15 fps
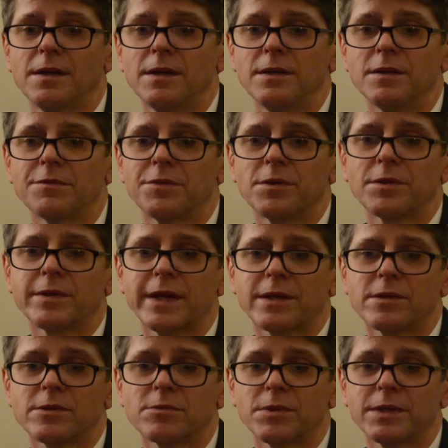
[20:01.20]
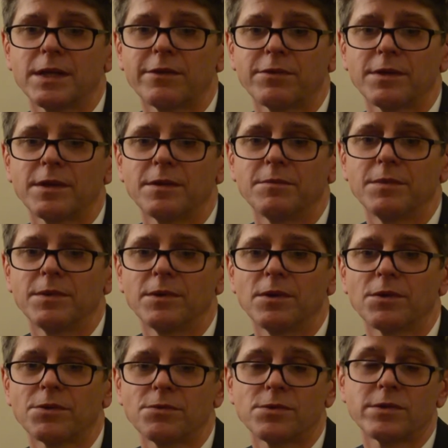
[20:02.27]
Funeral directors will definitely
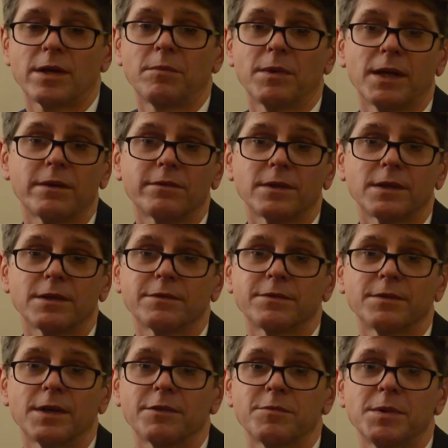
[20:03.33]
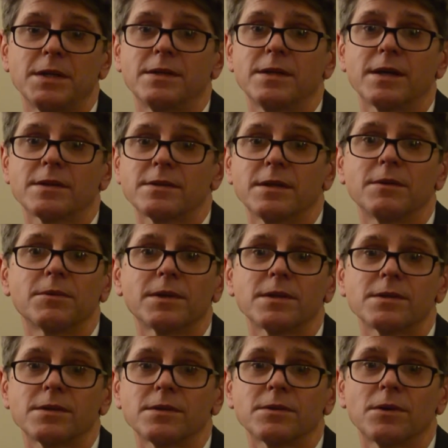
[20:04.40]
go through some level of PTSD when
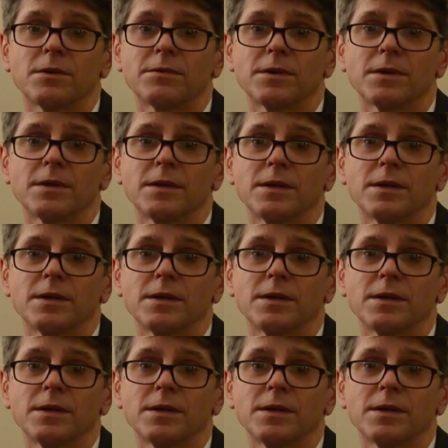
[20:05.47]
this is over.